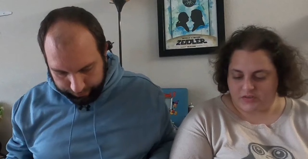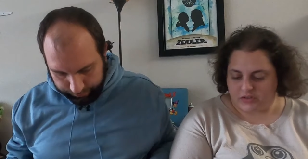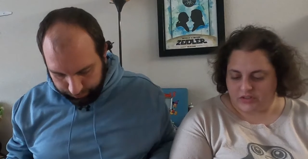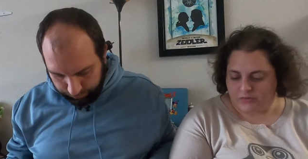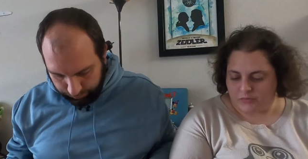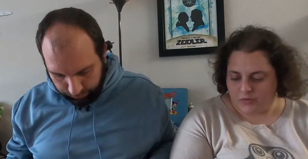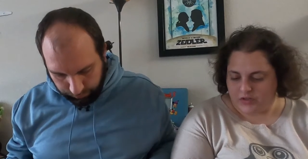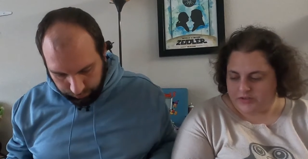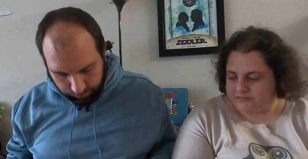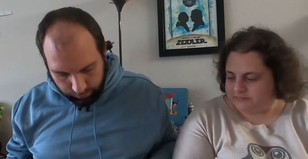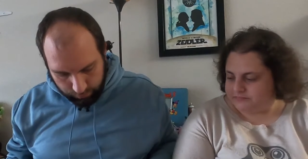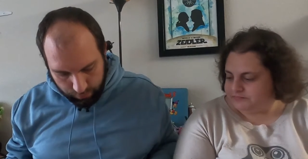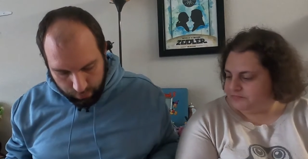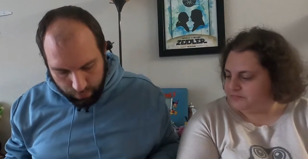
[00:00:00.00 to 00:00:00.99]
Speaker 1: is only the one.
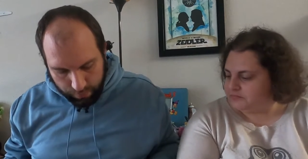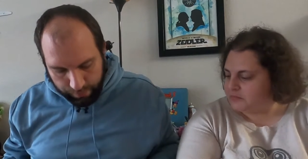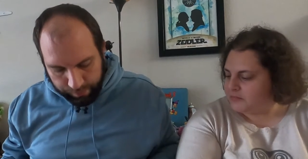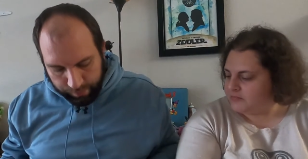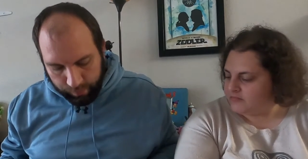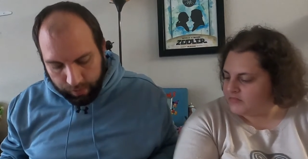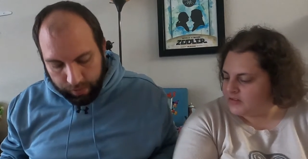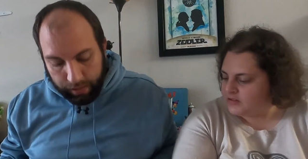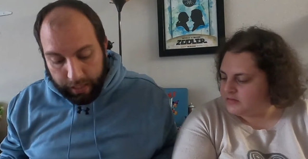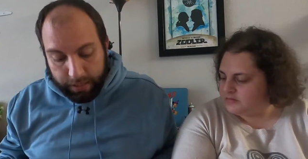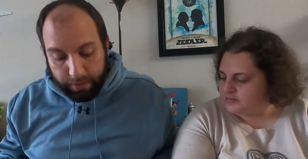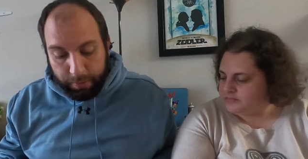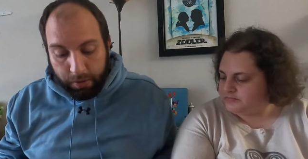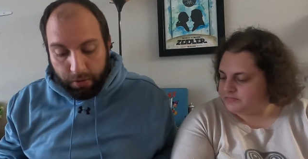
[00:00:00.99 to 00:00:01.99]

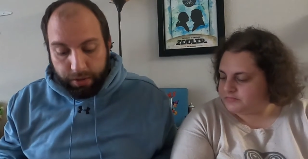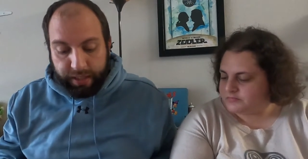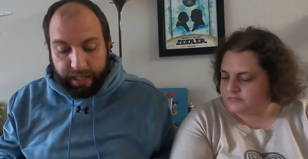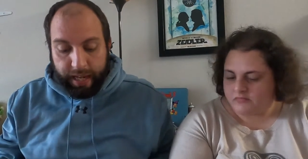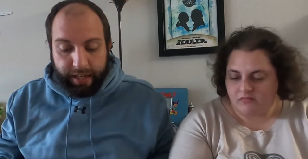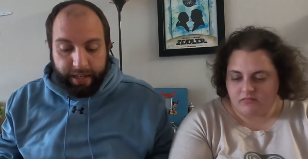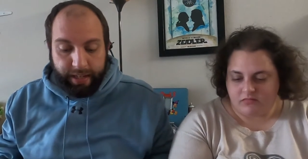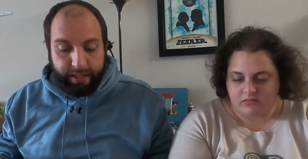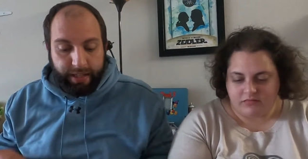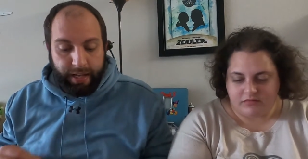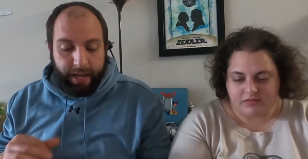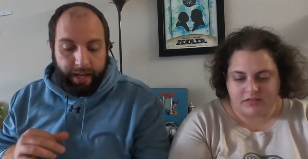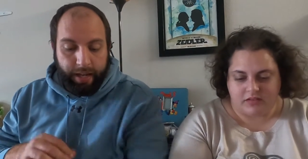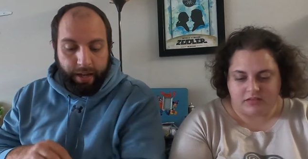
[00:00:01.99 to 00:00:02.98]
Speaker 2: Yes, because that is
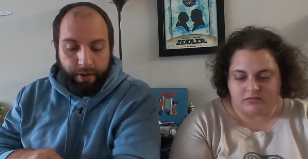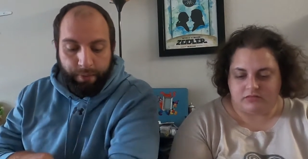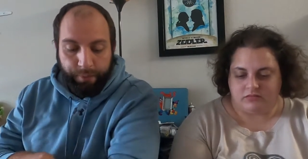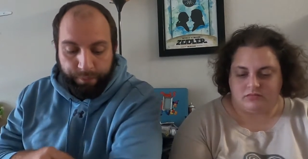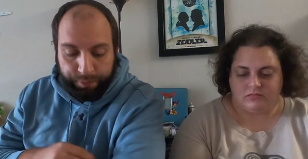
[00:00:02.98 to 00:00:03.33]
a